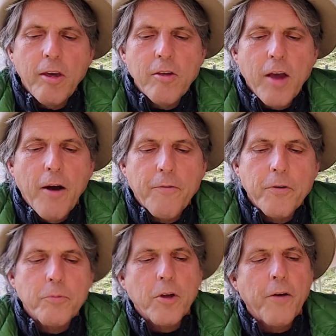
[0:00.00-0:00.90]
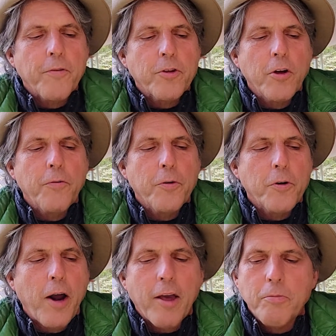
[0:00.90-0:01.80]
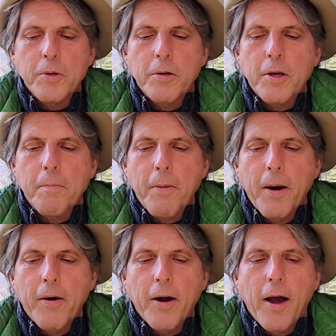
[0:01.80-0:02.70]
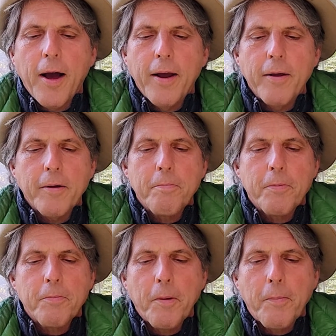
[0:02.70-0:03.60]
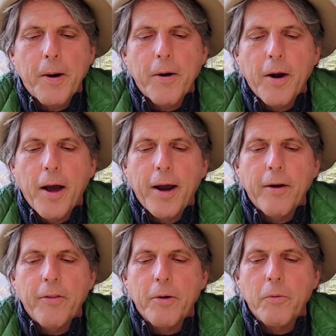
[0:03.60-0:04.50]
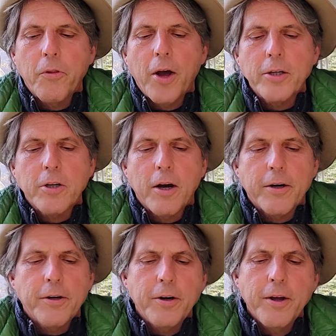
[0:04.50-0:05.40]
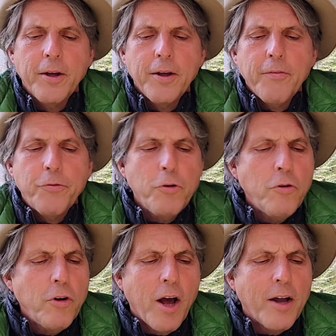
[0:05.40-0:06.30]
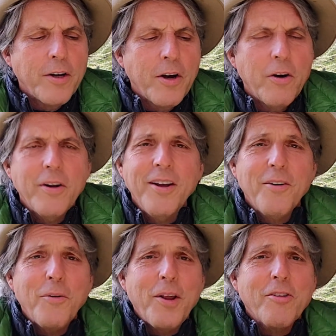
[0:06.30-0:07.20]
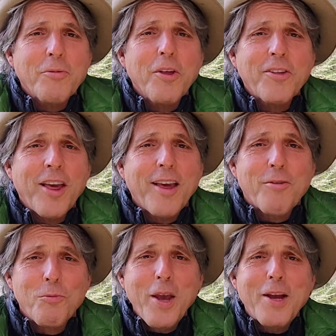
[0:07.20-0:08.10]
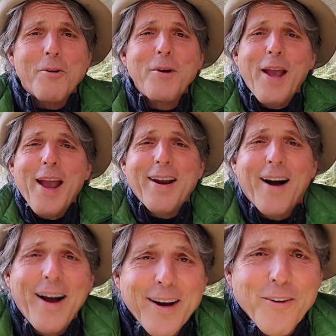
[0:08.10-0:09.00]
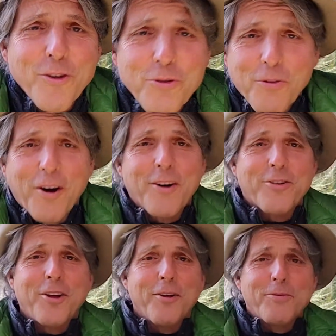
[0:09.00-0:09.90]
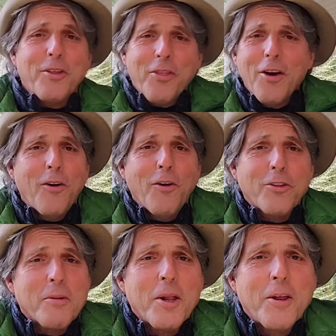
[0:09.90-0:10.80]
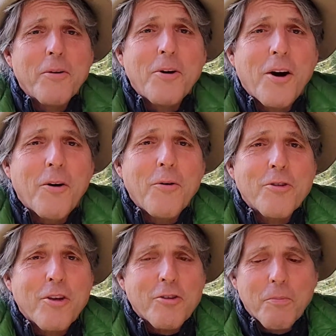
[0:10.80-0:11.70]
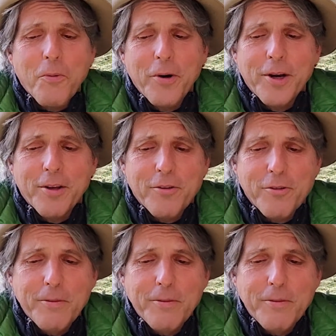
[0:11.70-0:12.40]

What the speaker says: out for himself a skillful craftsman to prepare an idol that will not totter. Do you not know? You know what he's really saying is we create idols for ourselves that ultimately will always disappoint us.